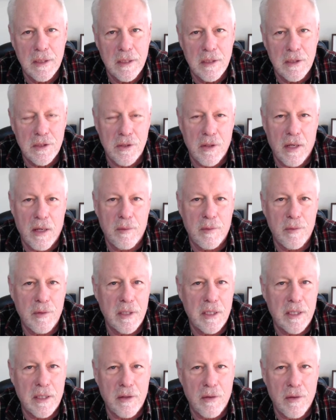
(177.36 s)
So I would
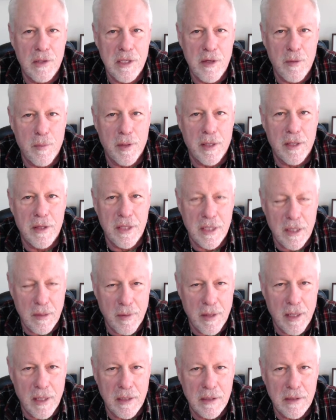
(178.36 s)
really encourage everybody to think
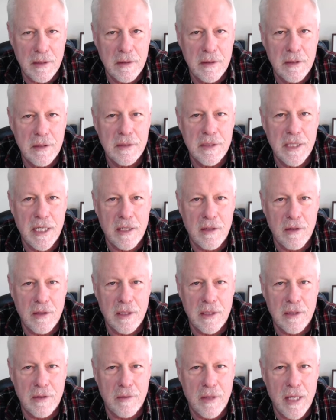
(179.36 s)
about it. Take a look
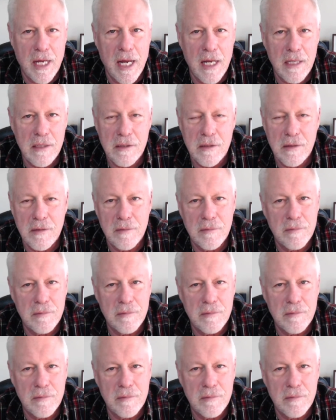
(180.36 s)
at your last